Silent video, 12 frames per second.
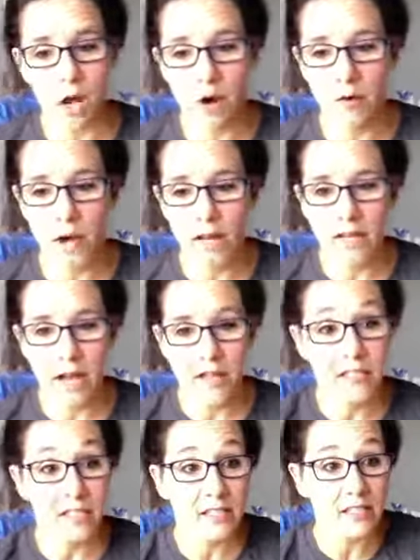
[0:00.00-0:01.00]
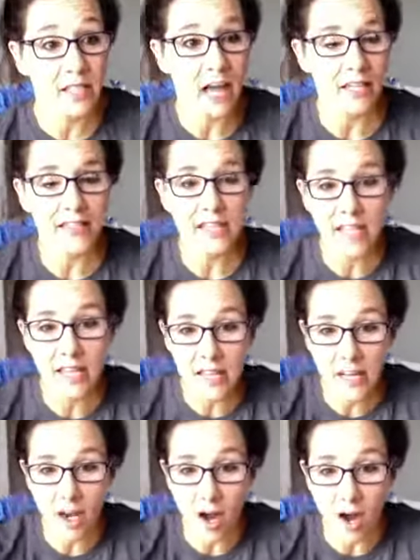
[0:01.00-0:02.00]
All right, guys, let's
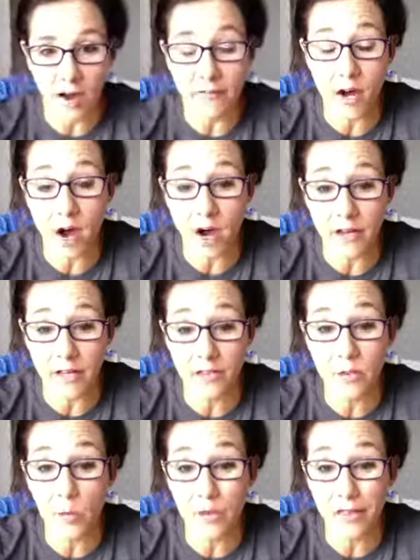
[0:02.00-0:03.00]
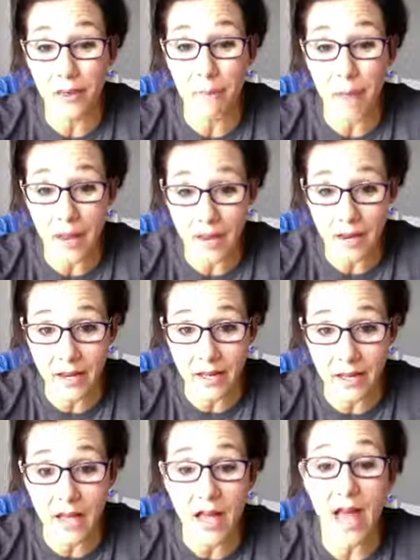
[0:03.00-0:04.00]
kick off August with a
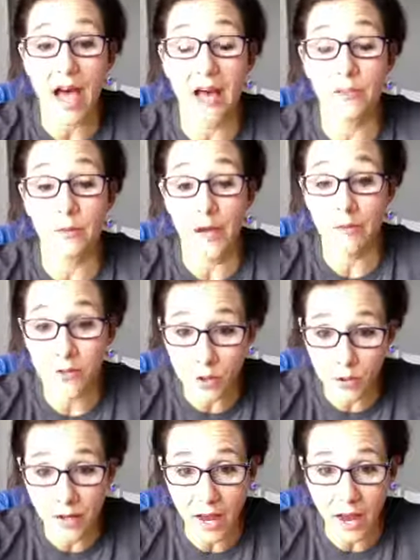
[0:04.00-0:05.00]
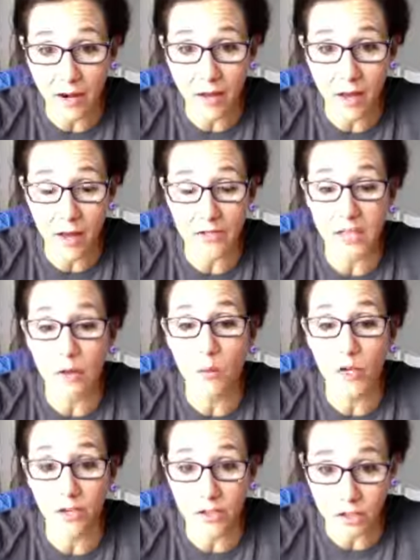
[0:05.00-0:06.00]
bang as we have new catalogs and
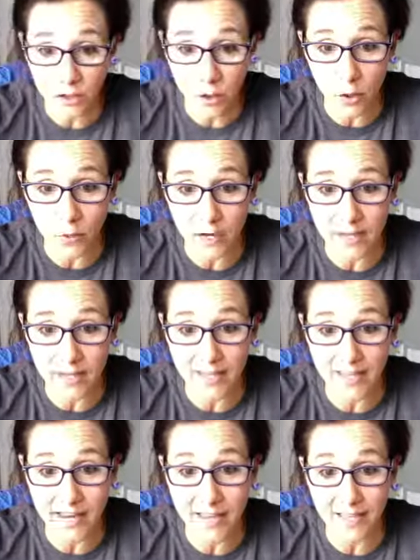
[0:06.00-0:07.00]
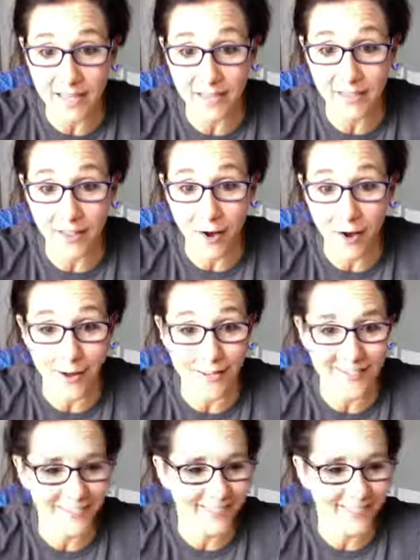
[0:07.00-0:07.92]
we are so ready to take this on.